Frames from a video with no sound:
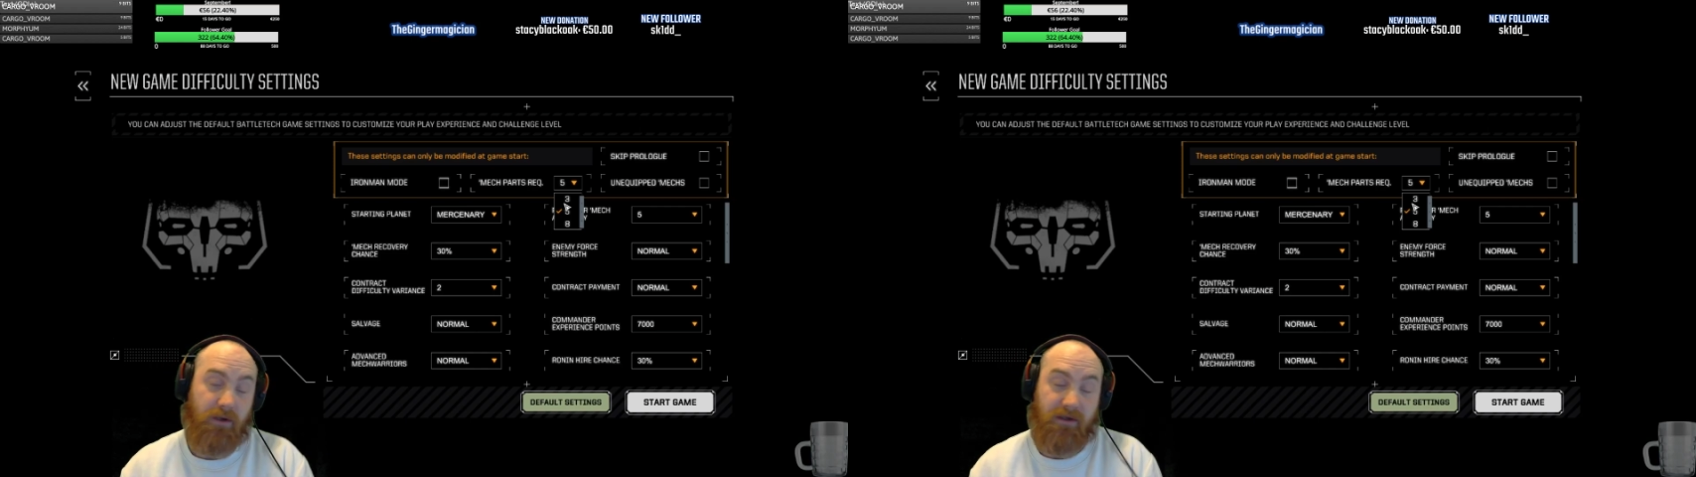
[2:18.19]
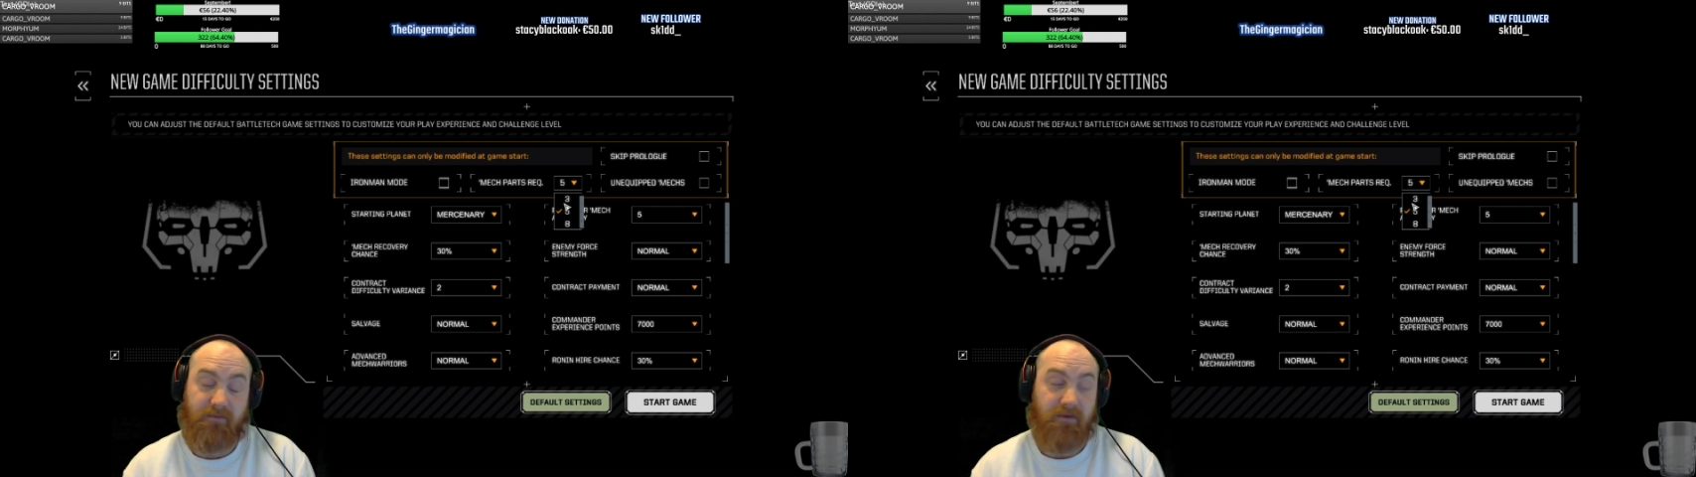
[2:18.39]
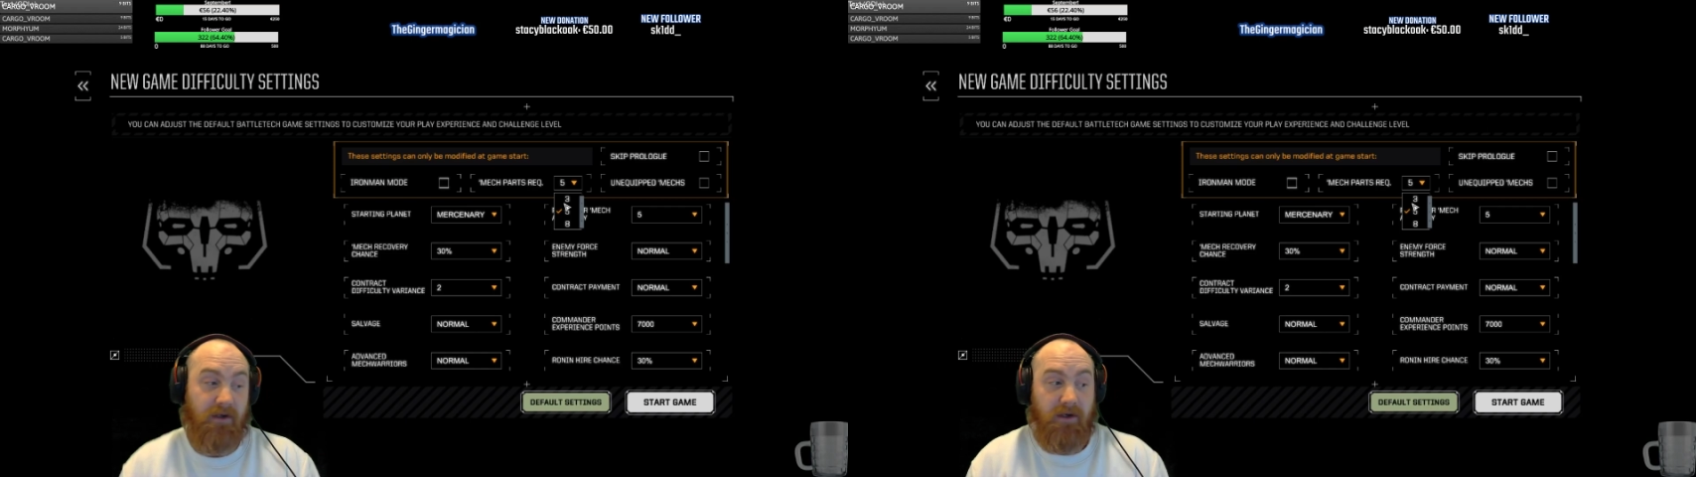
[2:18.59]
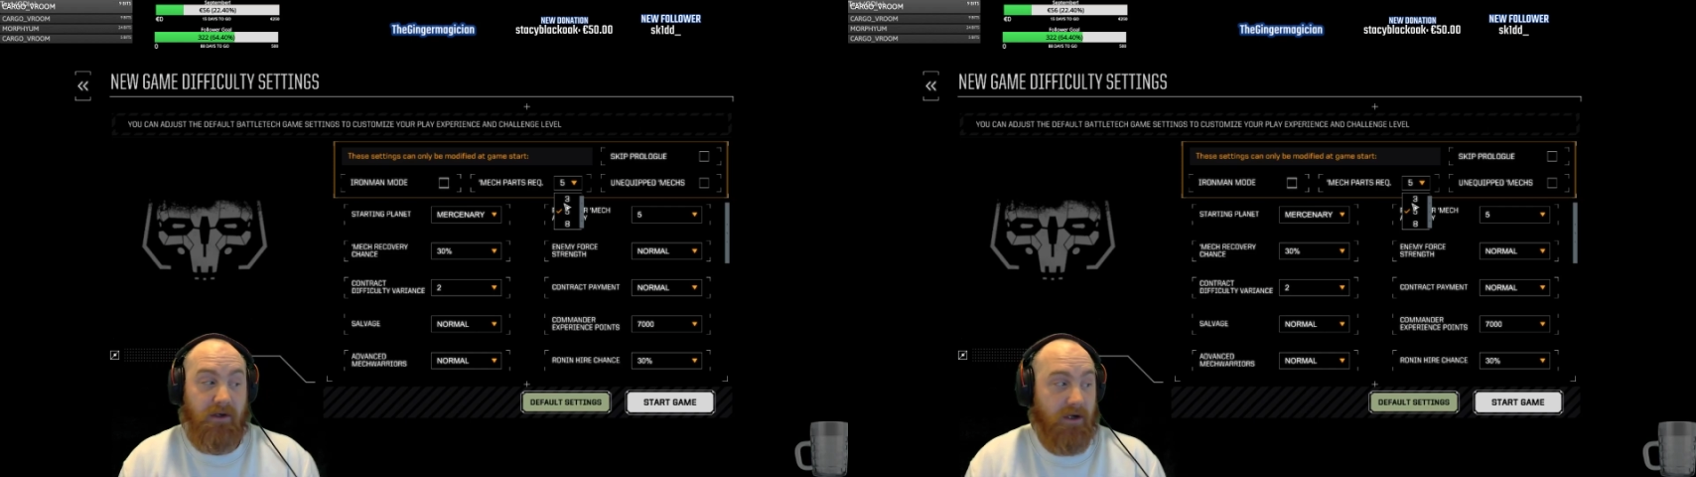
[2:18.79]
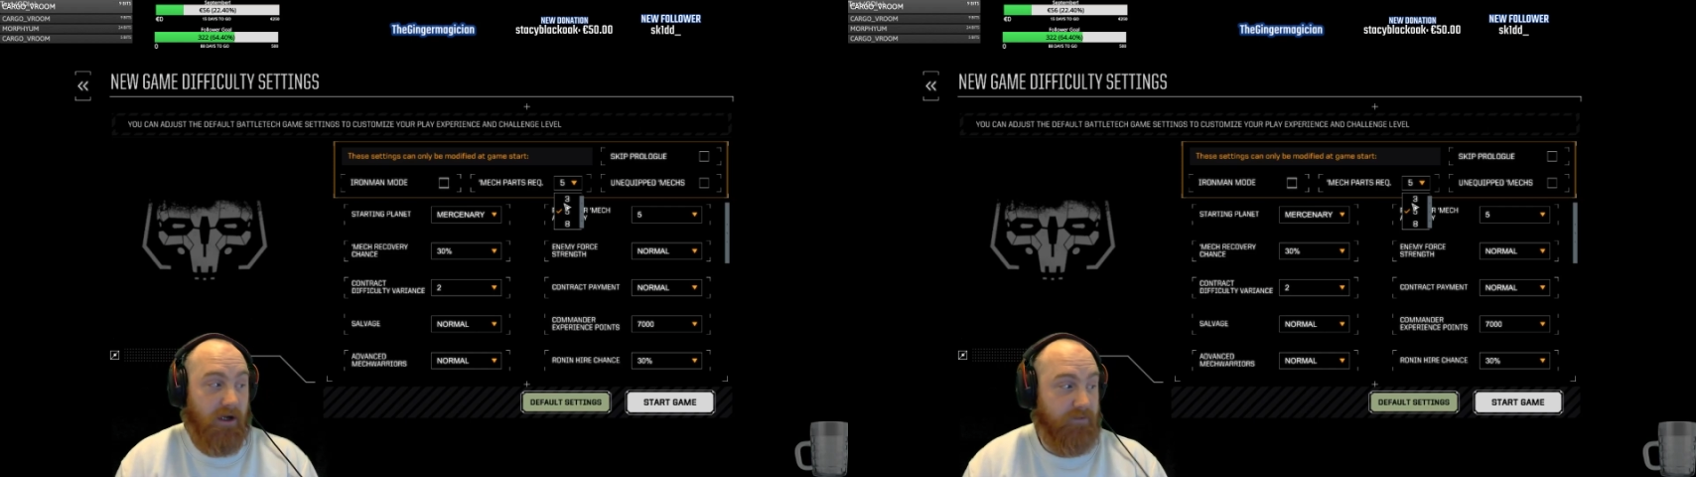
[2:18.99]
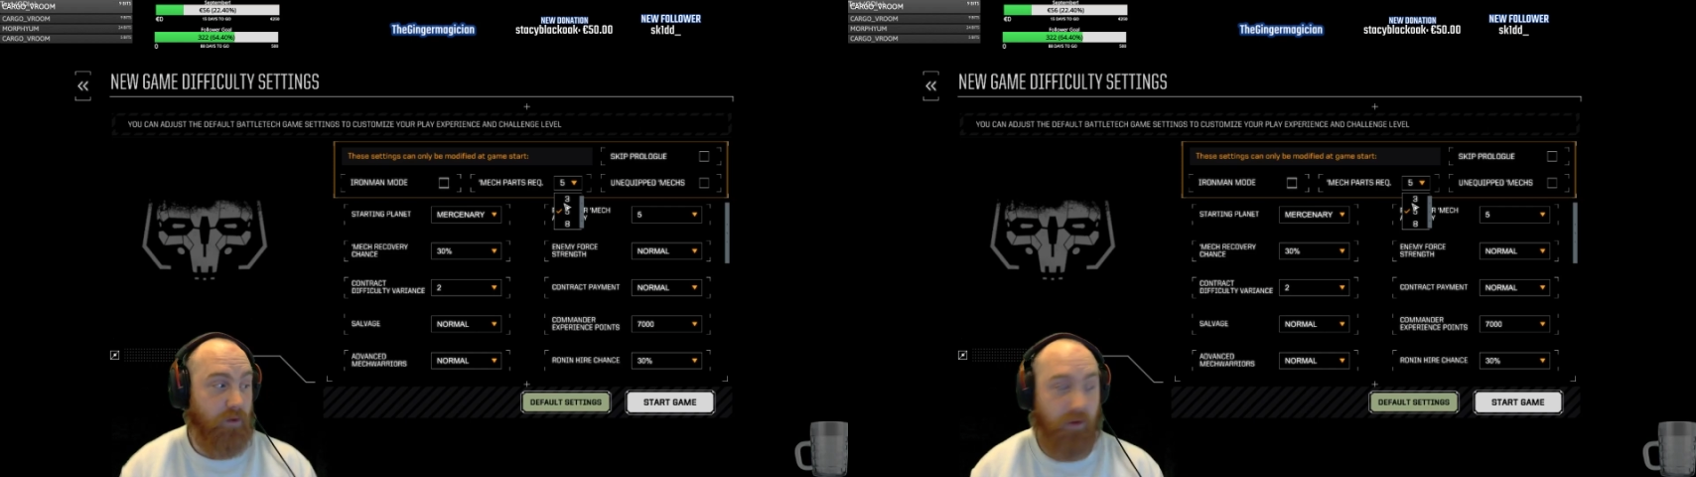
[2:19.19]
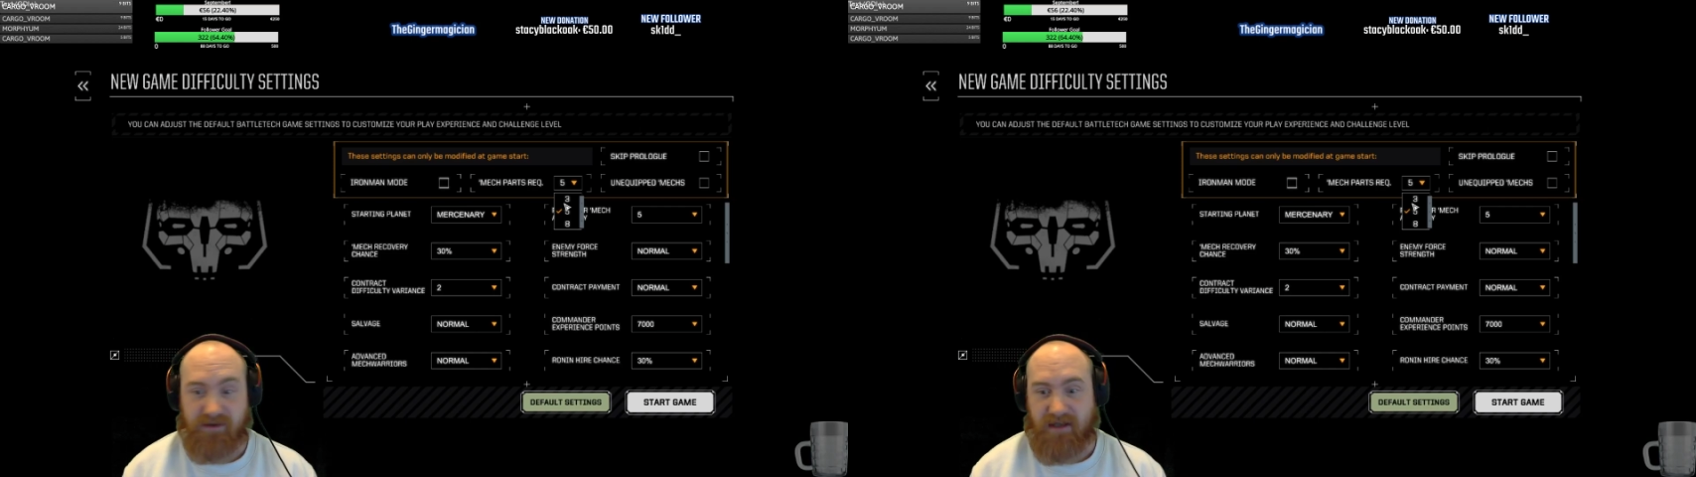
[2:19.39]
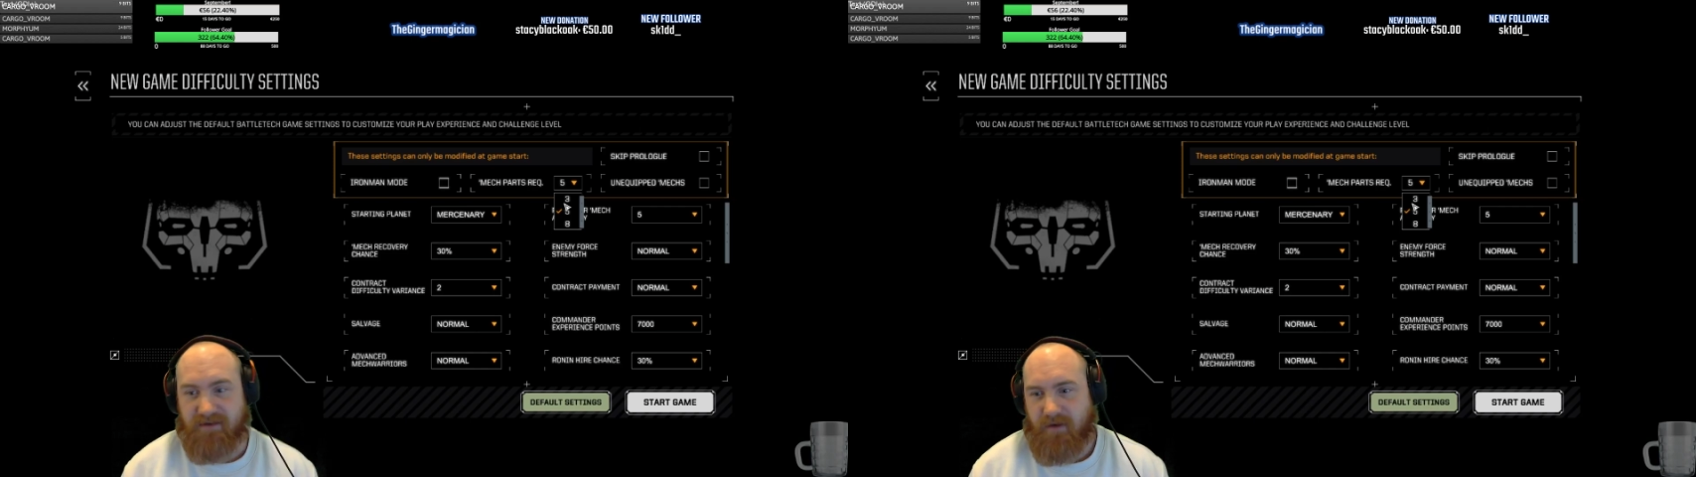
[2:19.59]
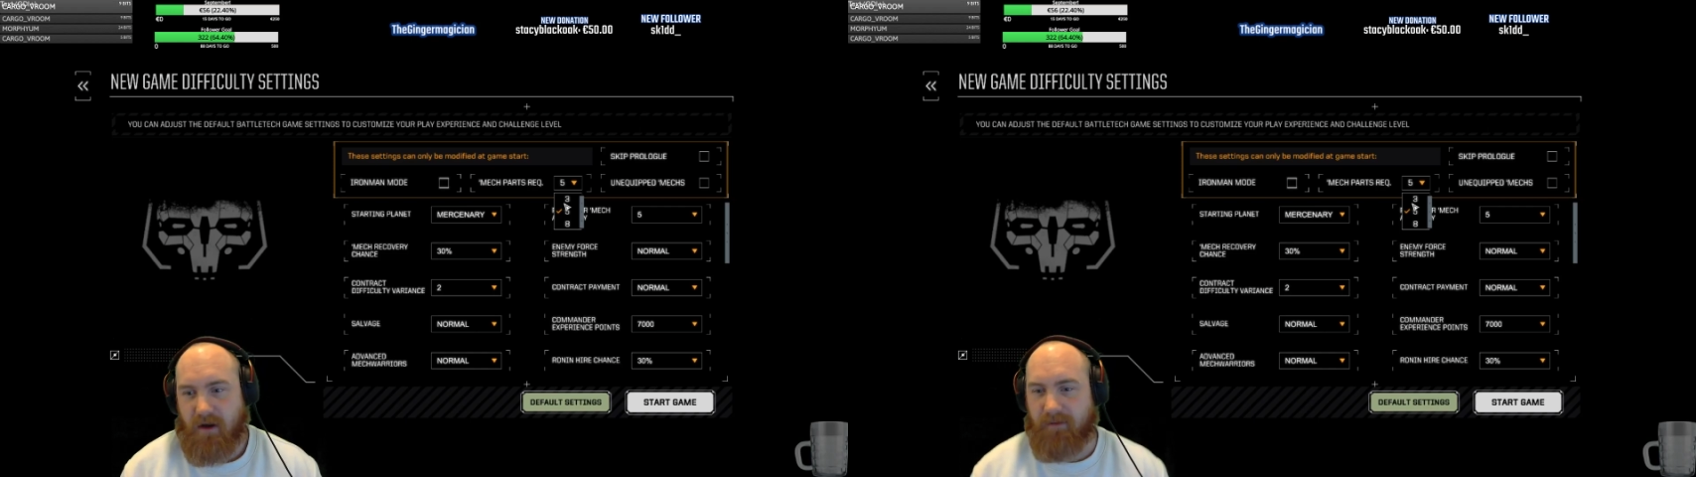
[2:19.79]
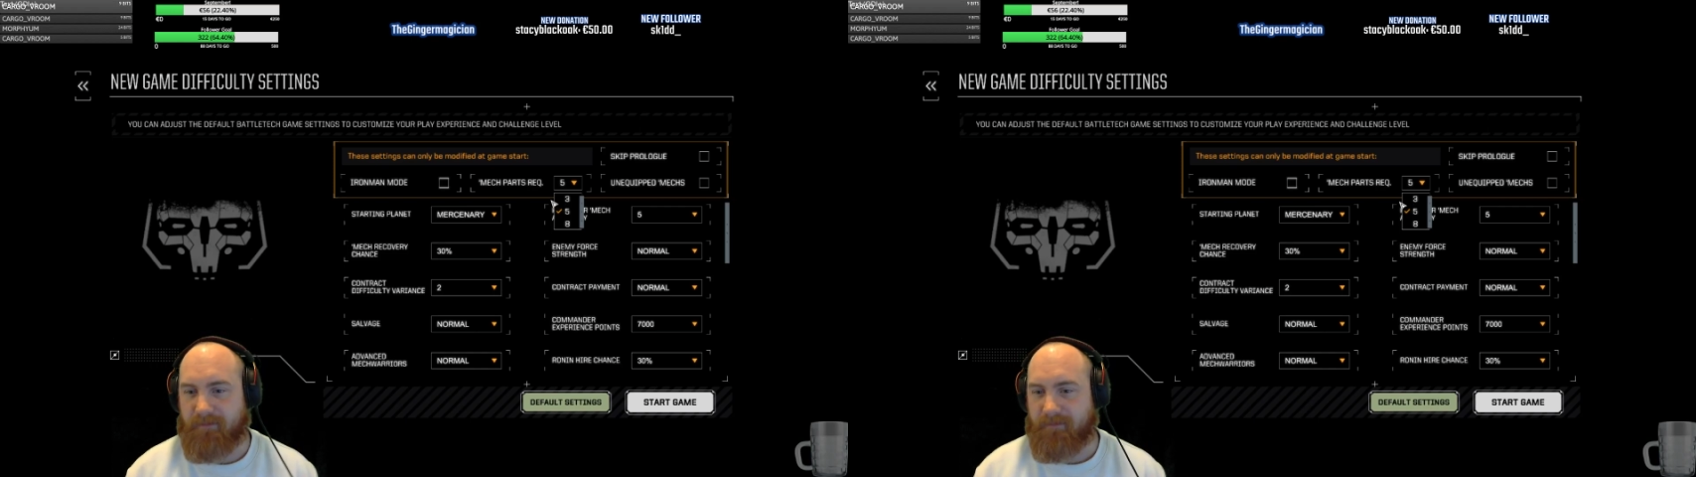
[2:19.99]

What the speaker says: and of course that's fine.